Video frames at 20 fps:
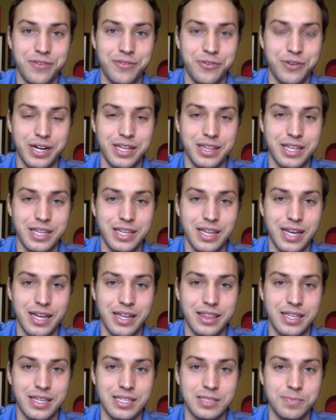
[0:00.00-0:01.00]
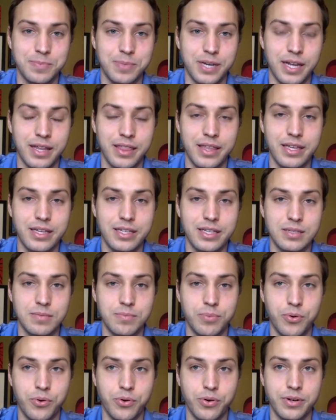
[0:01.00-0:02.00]
for anything like this, but I think it's
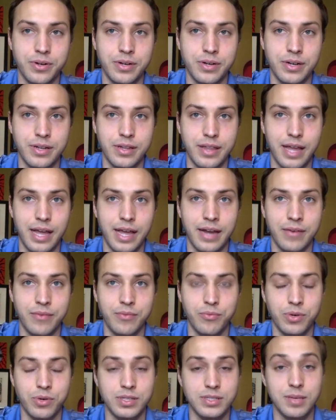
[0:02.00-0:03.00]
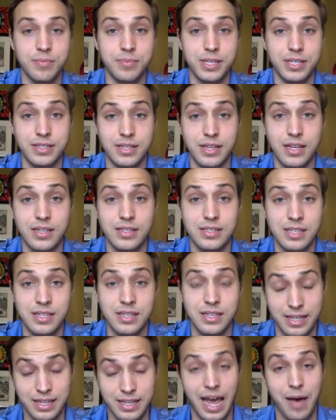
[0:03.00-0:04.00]
important that when something does
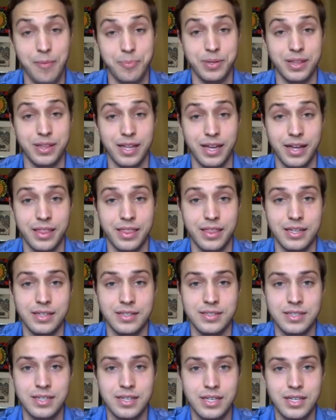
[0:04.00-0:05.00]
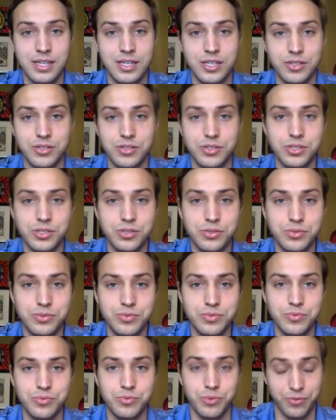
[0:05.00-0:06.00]
happen like this, you do
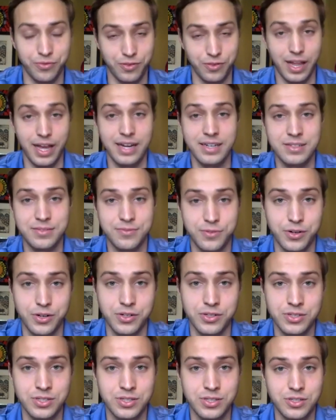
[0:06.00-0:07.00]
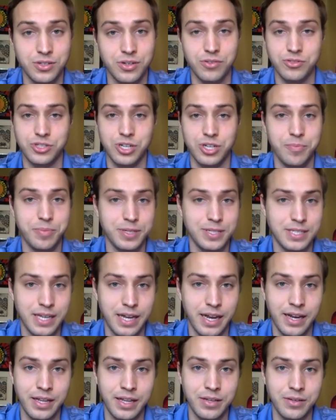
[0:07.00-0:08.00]
reflect first you don't jump into
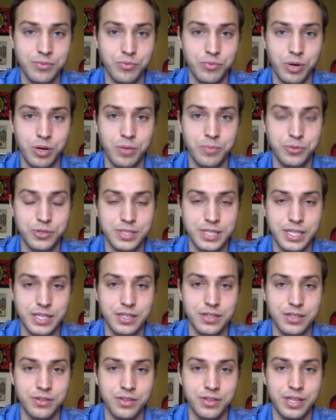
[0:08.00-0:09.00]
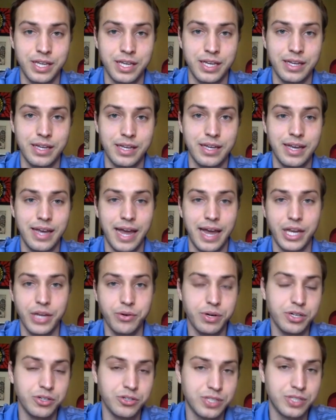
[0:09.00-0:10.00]
any one particular thing and you
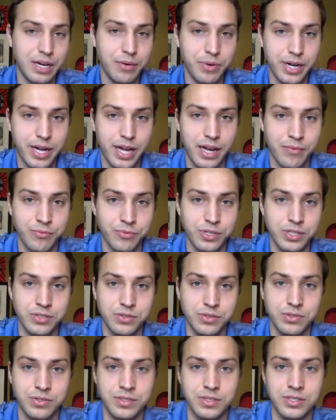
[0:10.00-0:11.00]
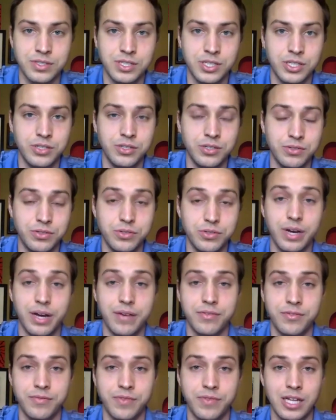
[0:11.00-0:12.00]
understand what kind of resources do you do have
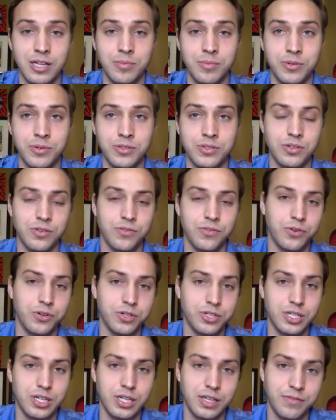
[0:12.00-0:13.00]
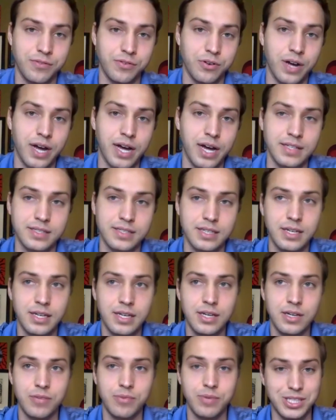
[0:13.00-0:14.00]
available and so fortunately for us
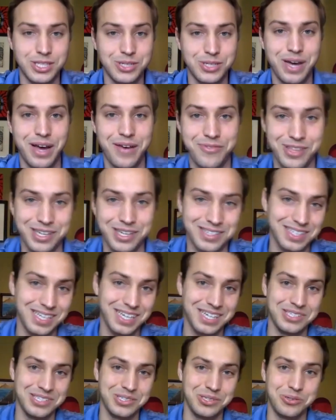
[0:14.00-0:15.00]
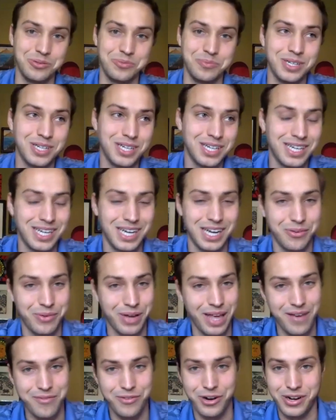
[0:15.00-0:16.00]
we do have things like zoom uh, we
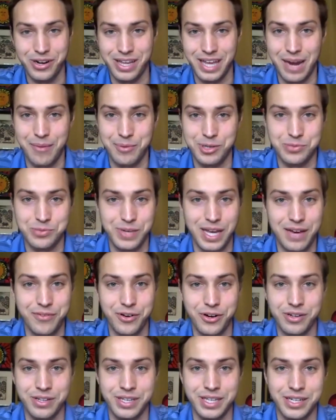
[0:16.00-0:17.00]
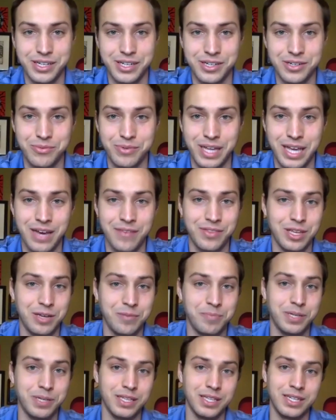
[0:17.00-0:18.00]
have our cameras we have our gear we have the
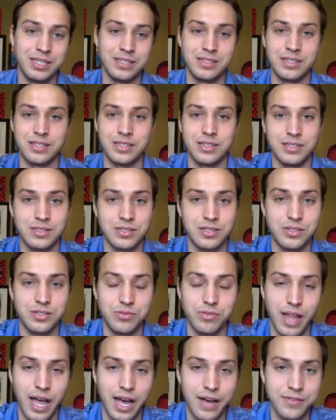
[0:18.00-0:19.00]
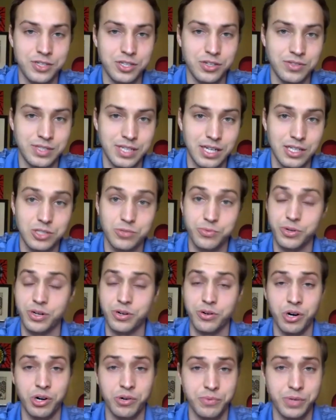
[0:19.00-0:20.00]
ability to, to do live shows elsewhere
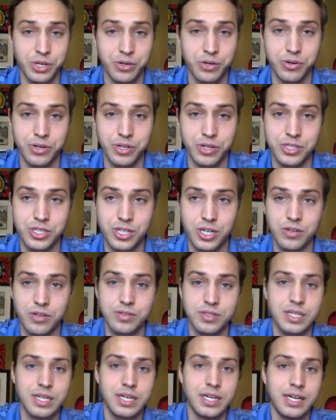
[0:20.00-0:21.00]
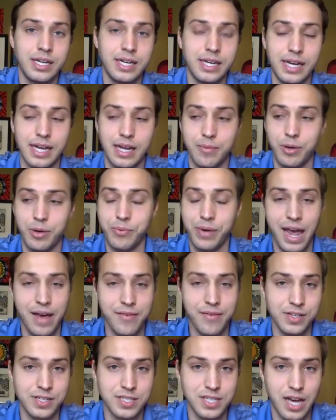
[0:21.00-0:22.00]
or recorded shows um, and we have
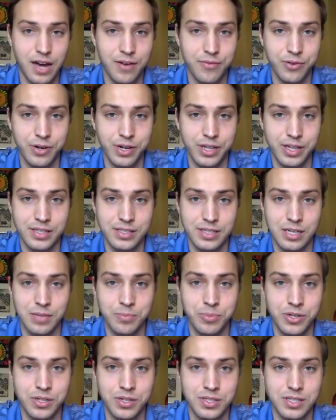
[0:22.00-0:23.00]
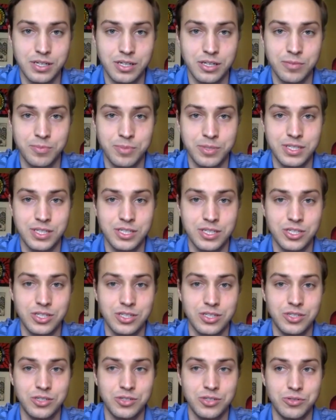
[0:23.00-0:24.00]
the software that's going to put us in a good position
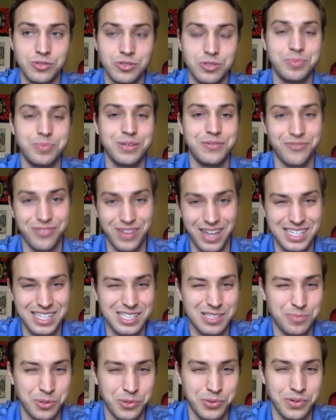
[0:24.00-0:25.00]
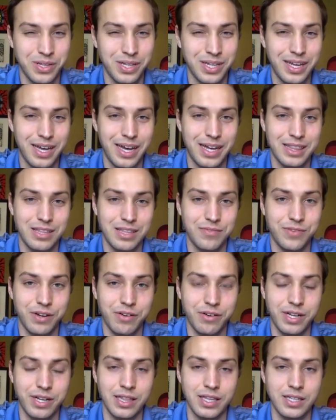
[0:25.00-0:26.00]
to to be flexible at the
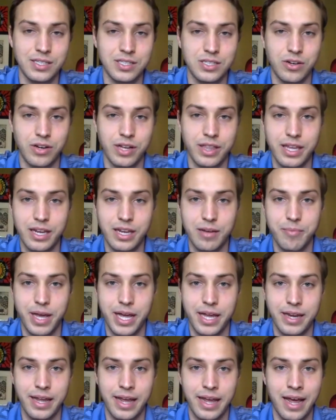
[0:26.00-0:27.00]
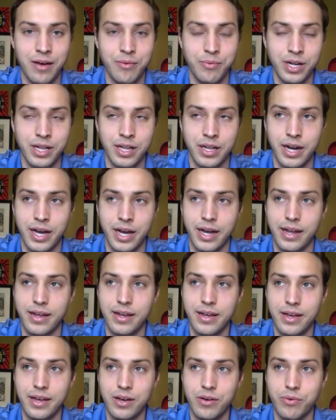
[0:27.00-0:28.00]
very least so i think amanda atwell and i
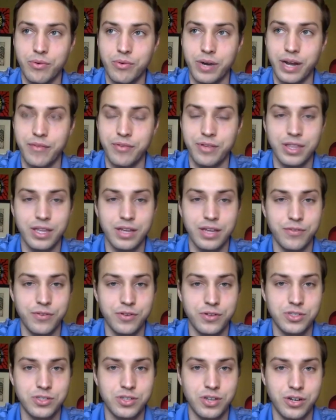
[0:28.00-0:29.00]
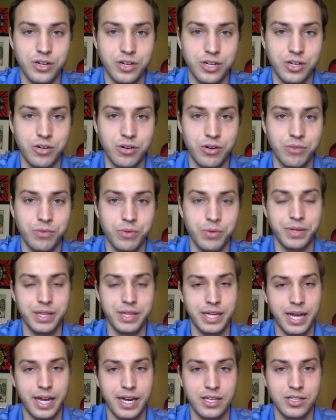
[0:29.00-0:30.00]
when everything first started going, we really
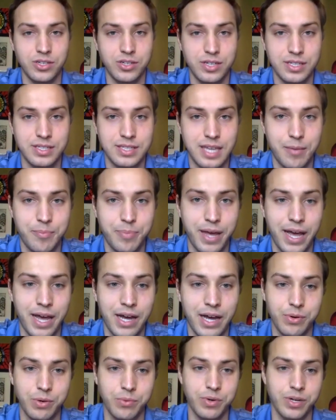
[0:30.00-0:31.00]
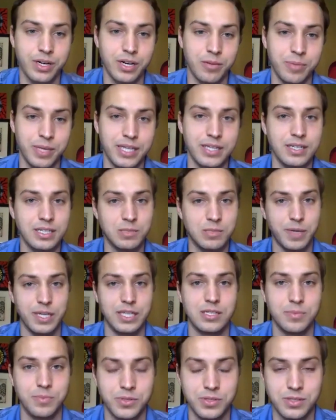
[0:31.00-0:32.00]
kind of took a step back. We wanted to be
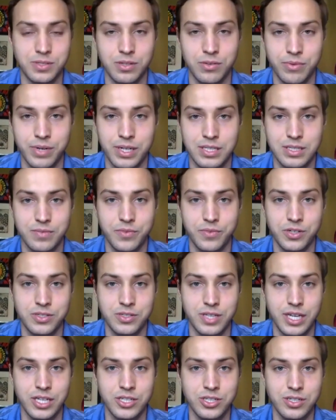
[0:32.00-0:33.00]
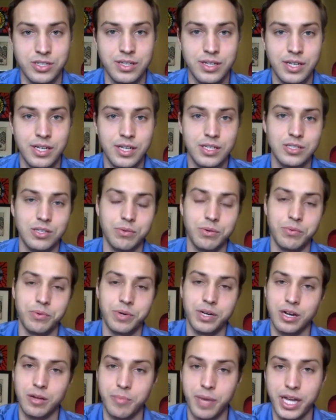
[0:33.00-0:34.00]
indispensable to the rest of our station. So we
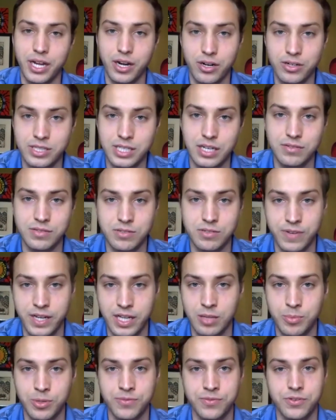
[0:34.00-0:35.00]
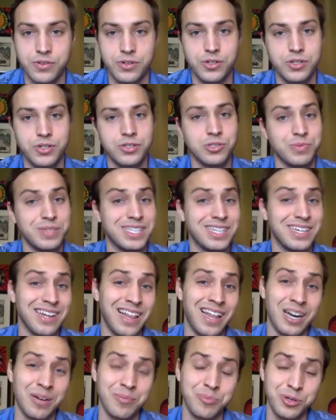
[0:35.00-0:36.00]
wanted to make ourselves available for news. We did a
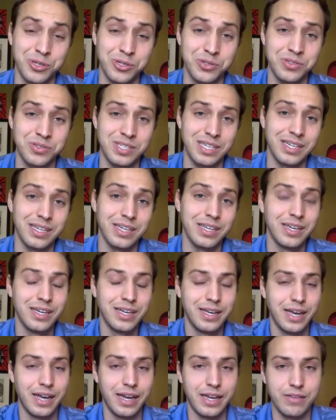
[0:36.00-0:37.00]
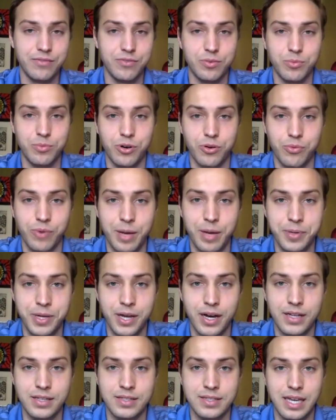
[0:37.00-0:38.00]
lot of producing and even more web
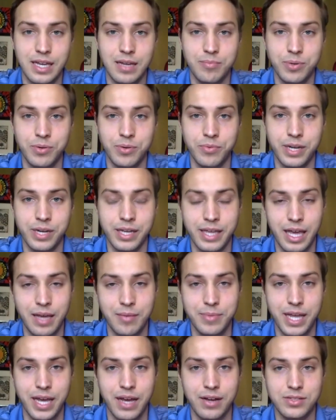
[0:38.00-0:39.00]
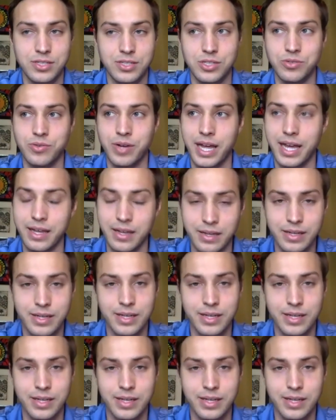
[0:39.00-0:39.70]
content. But when it came down to, hey,